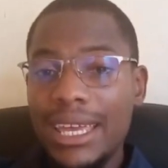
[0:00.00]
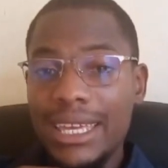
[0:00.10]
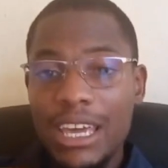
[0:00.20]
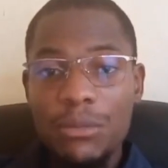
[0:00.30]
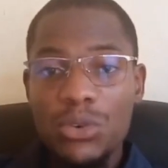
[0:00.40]

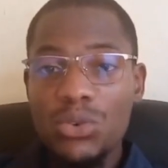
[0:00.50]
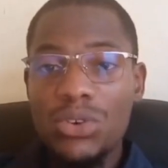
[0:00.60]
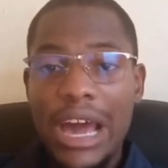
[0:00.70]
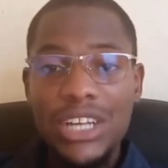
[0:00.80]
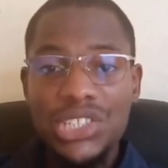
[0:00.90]
chemical
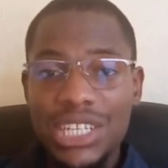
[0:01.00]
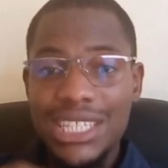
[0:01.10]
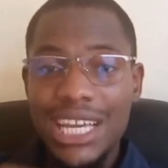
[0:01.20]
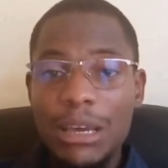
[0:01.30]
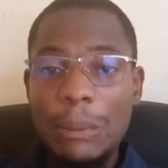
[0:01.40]
reaction
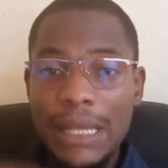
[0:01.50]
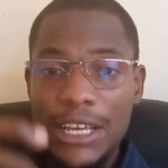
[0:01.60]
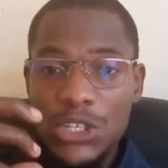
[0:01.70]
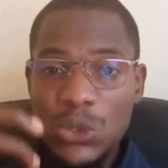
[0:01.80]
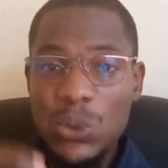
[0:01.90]
taking place